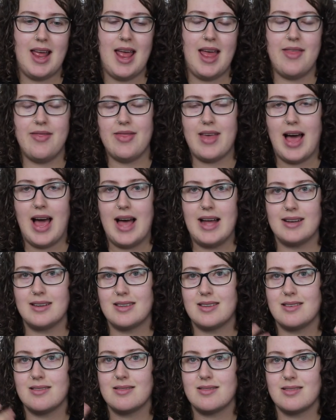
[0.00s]
And
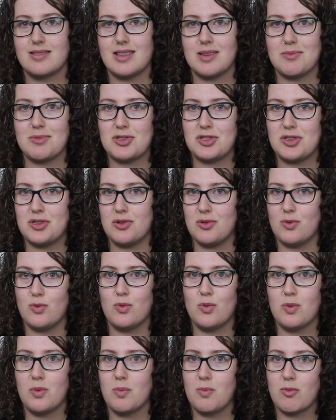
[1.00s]
that seems
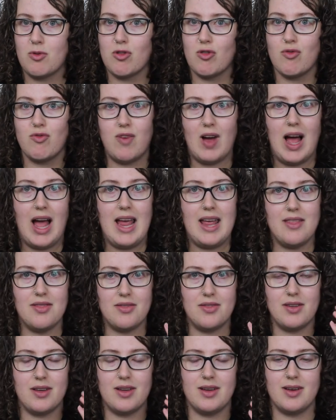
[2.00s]
to
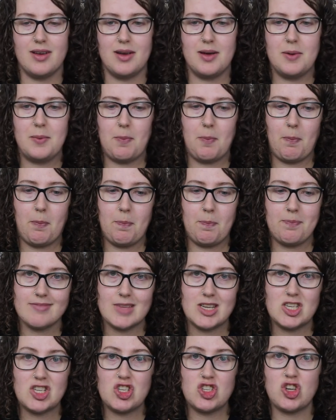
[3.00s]
provide the
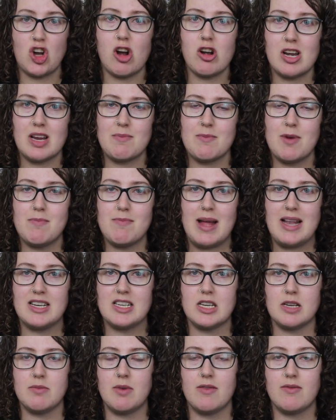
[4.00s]
starting
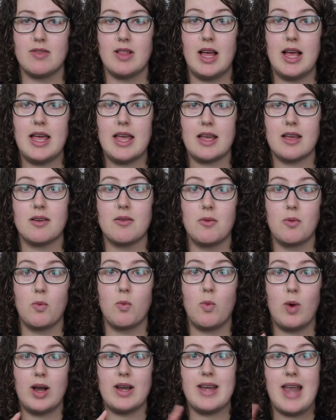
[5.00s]
momentum of, like,
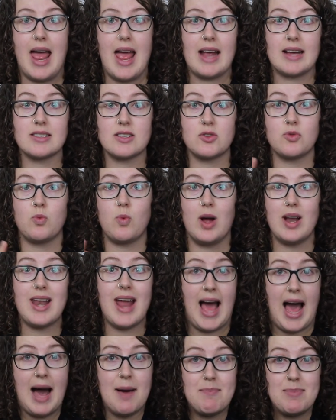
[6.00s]
what next? What
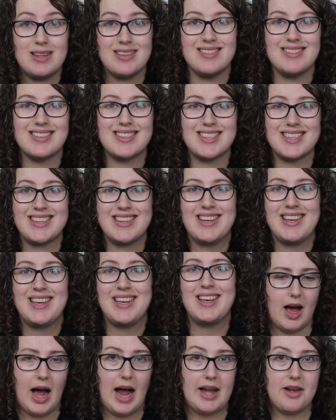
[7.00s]
happens?
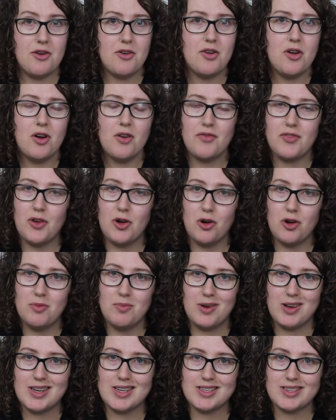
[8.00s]
I don't know if the whole
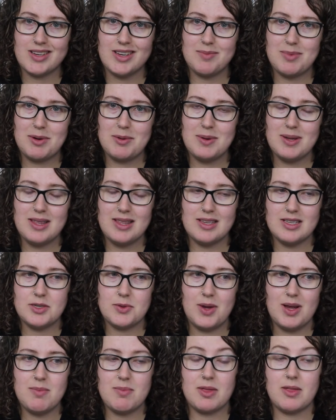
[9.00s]
book is going to be written
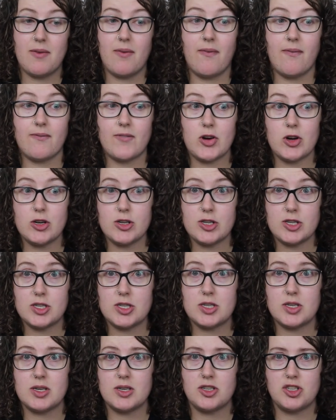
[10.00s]
this way, but the
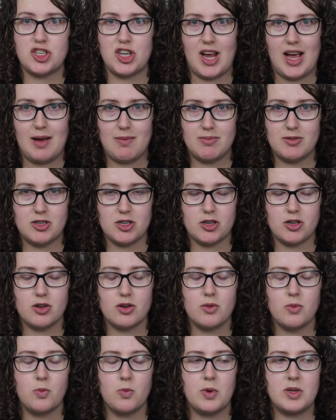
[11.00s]
first
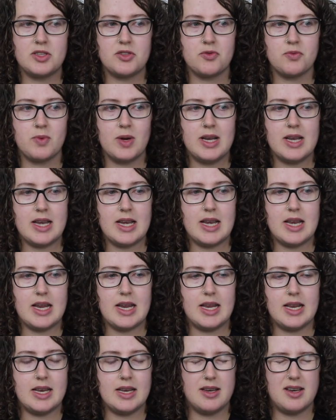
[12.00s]
chapter was written
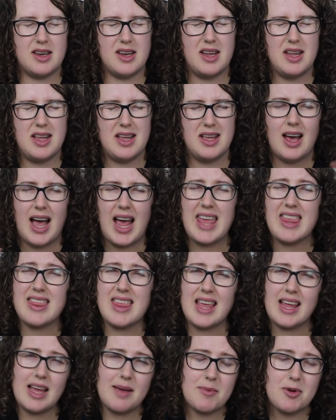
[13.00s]
in, I
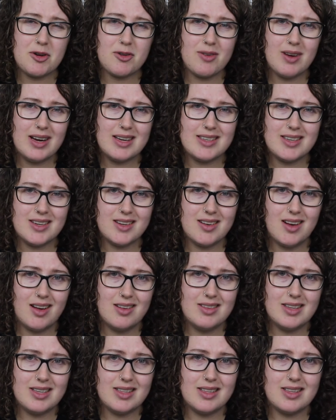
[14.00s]
think I'm correct in
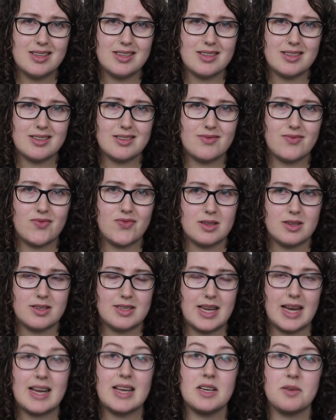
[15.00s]
calling this
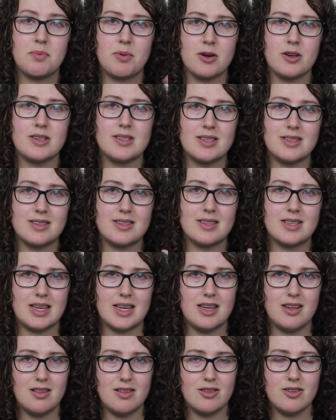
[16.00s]
second person
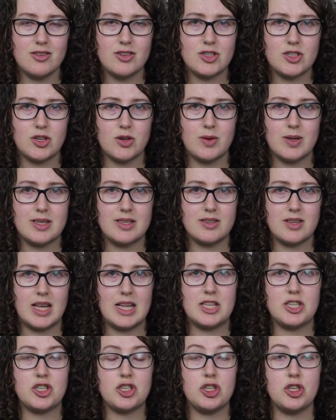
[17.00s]
singular, so it's
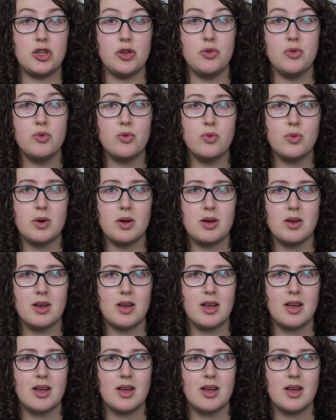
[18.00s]
you,